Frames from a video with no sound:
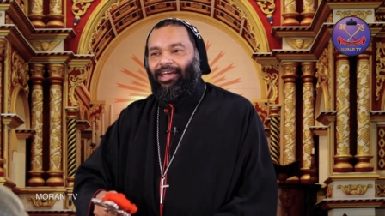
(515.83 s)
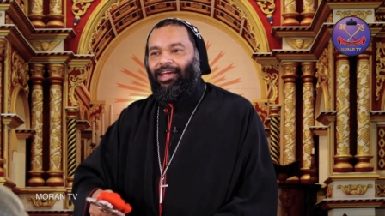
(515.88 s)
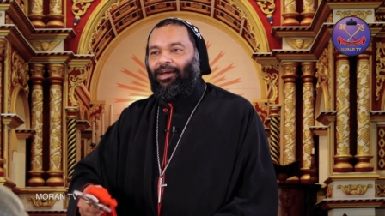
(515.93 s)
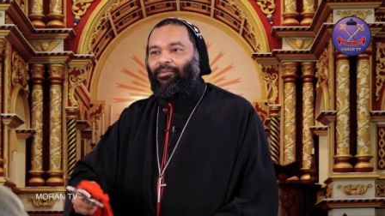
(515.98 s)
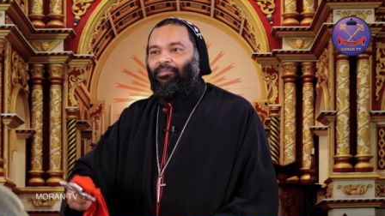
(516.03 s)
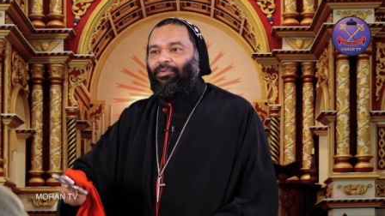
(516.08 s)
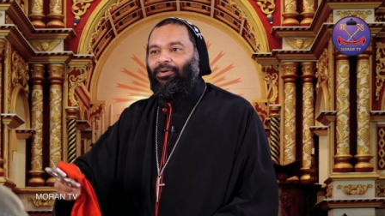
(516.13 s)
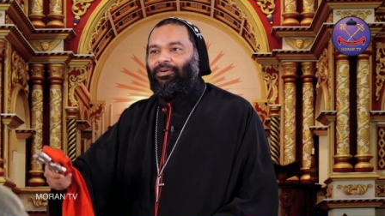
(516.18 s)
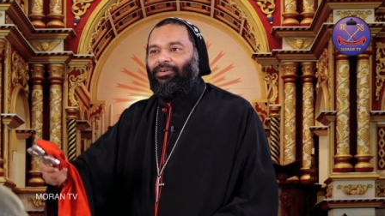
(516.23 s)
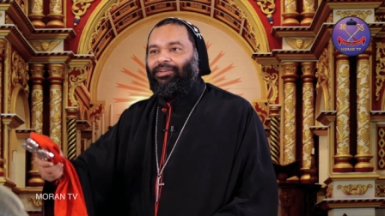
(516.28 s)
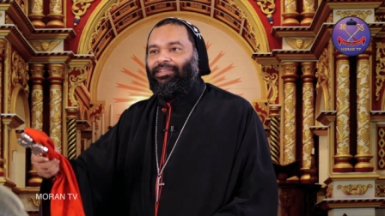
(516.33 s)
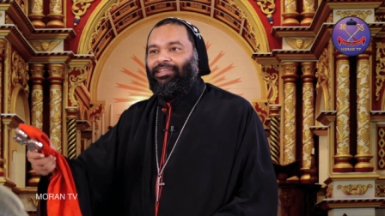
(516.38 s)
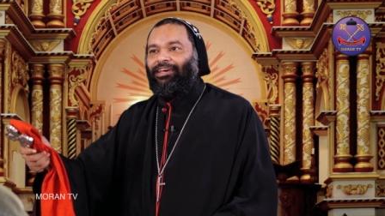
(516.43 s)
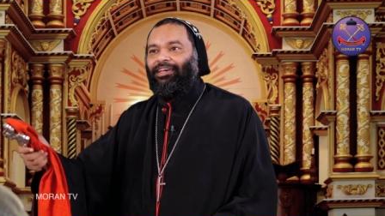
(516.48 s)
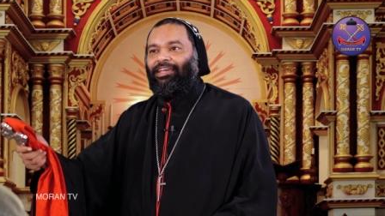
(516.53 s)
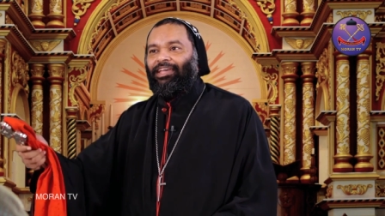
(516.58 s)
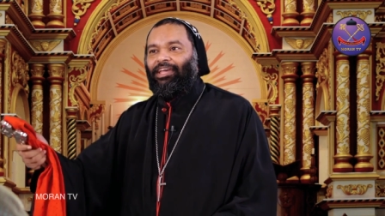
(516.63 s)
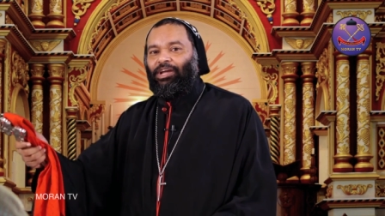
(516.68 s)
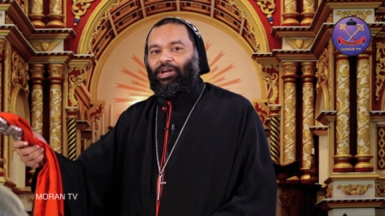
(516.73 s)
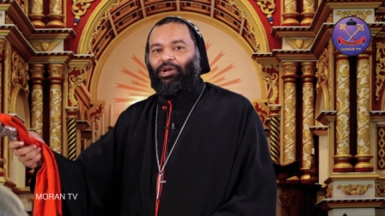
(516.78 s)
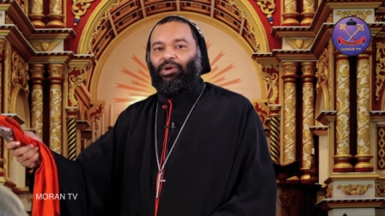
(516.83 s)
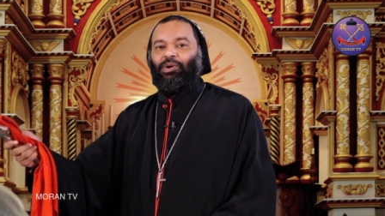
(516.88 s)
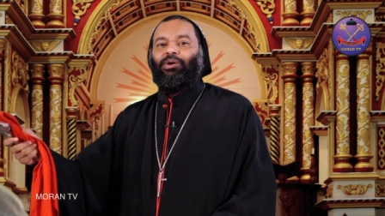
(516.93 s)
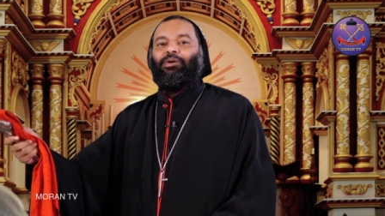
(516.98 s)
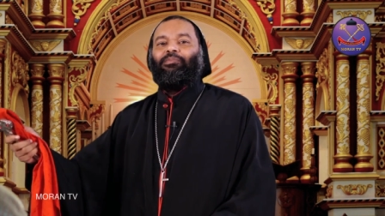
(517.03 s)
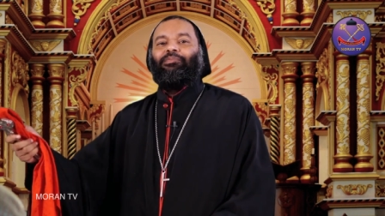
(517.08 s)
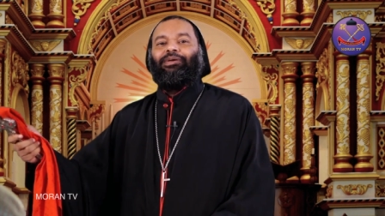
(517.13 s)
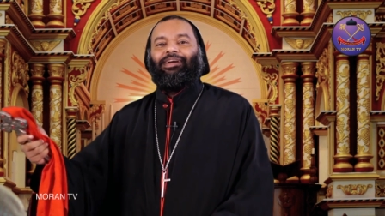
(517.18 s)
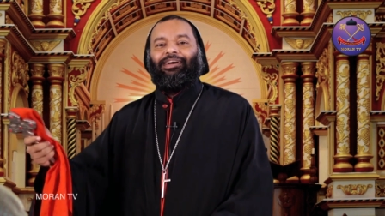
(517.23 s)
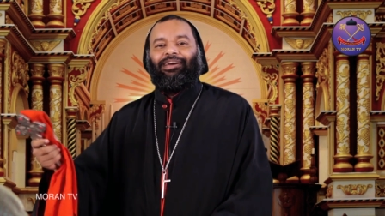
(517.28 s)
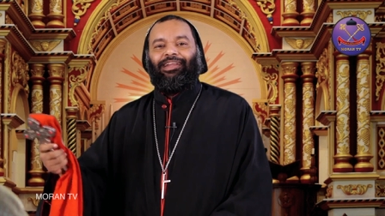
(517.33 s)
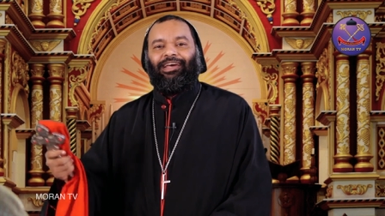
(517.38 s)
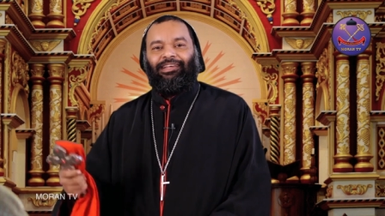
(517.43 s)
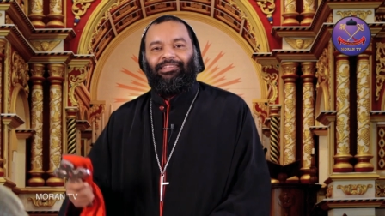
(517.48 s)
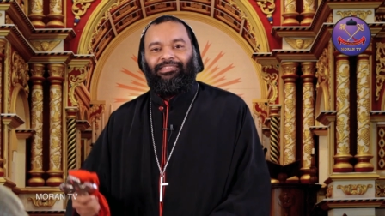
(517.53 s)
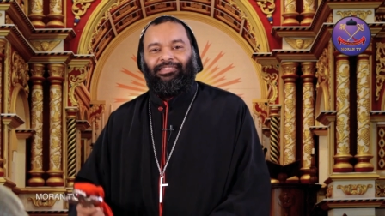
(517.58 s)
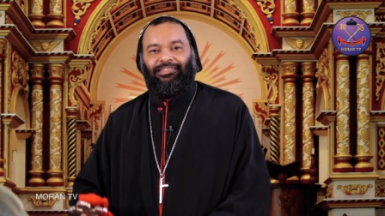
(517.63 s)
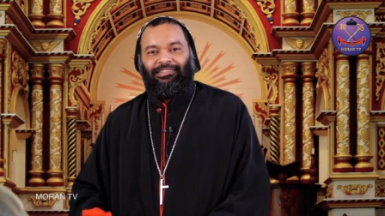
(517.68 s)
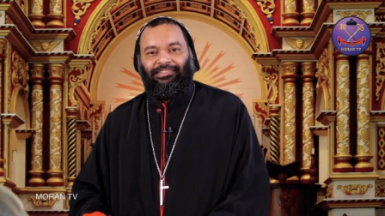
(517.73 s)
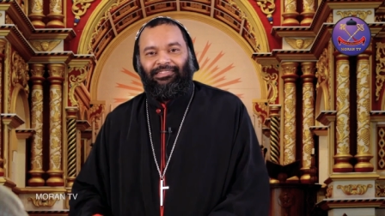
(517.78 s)
about the economic
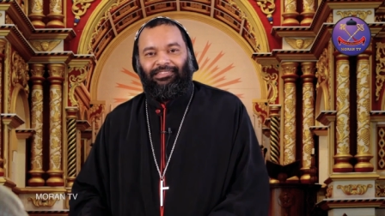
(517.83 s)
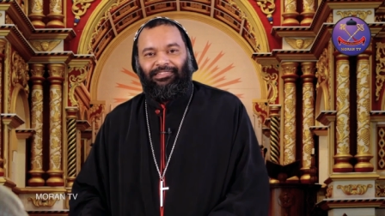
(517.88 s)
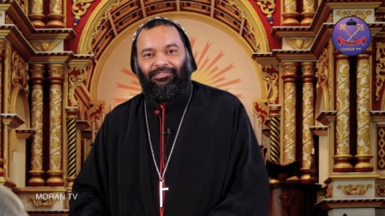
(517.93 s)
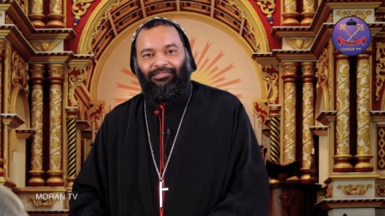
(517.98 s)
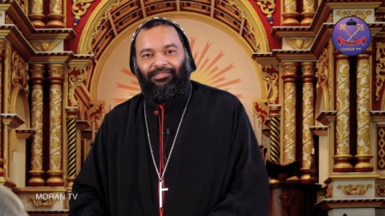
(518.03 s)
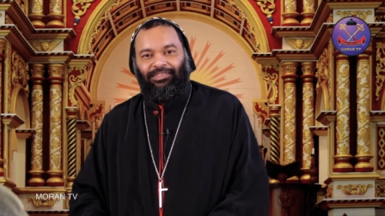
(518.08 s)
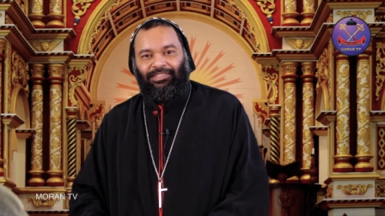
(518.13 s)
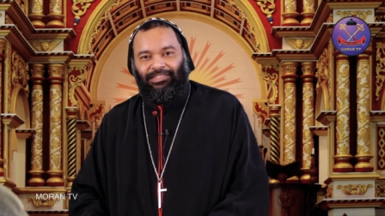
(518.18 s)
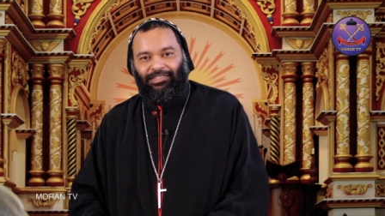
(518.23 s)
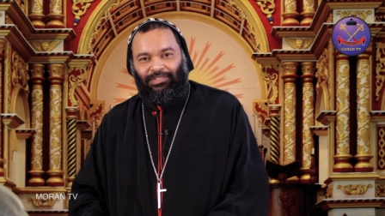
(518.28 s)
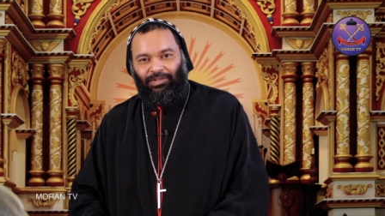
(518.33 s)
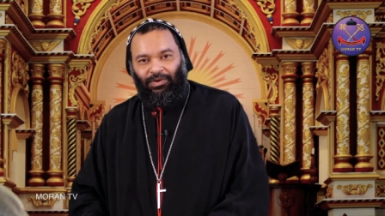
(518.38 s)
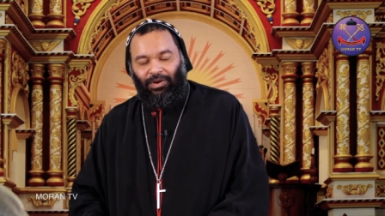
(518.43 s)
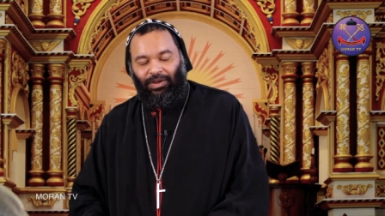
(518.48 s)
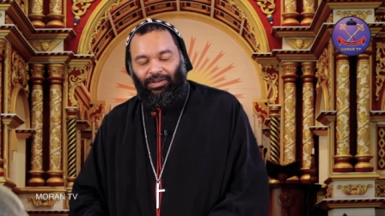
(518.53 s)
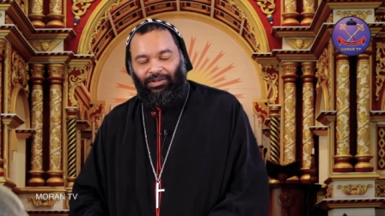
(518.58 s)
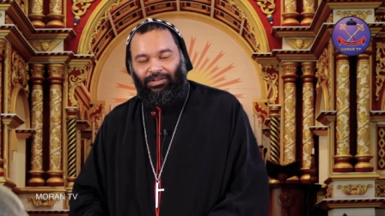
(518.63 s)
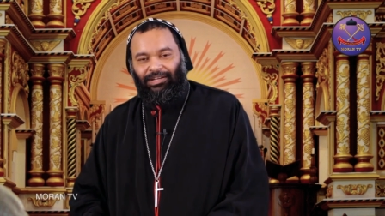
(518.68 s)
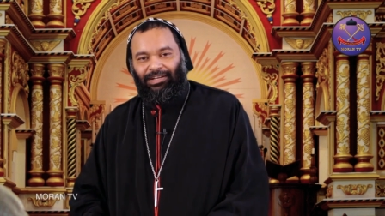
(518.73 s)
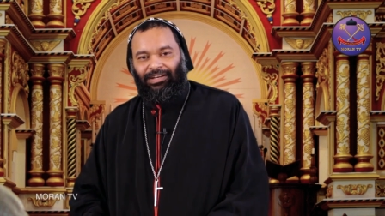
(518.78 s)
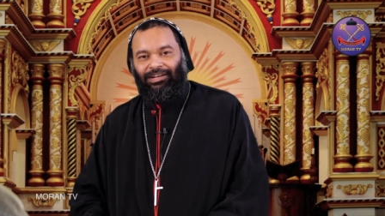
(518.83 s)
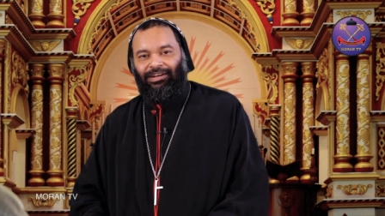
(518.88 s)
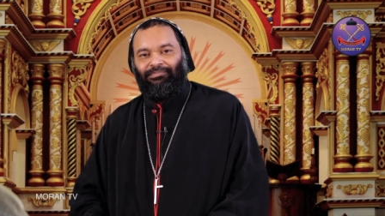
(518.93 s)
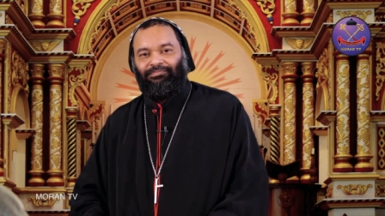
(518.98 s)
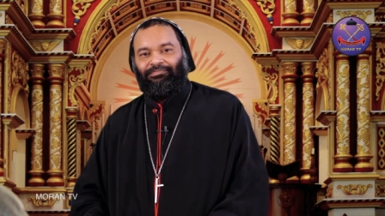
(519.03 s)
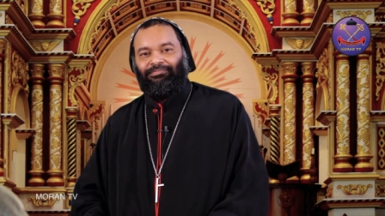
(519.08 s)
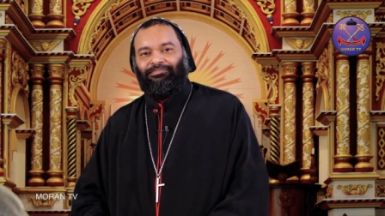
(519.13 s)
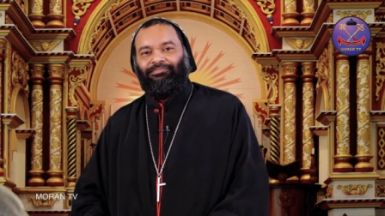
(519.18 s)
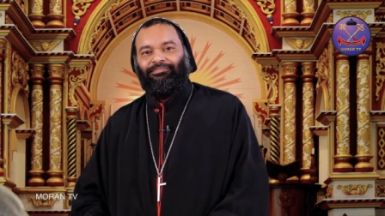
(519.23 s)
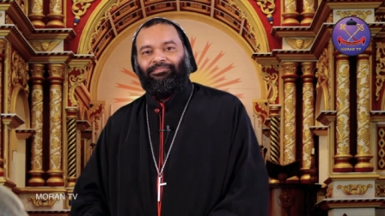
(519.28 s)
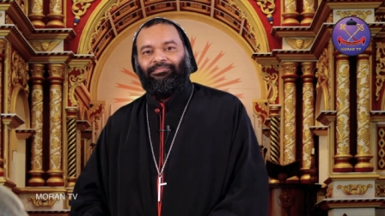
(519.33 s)
crisis which is going to come.